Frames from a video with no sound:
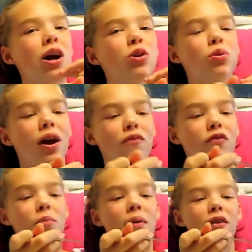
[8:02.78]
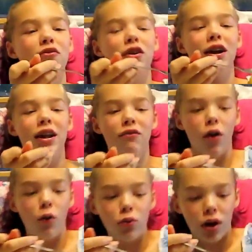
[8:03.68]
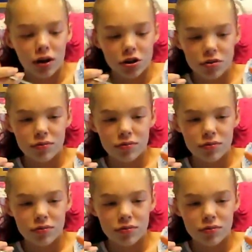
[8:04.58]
Now you can't feel bad for eating it. Oh gosh.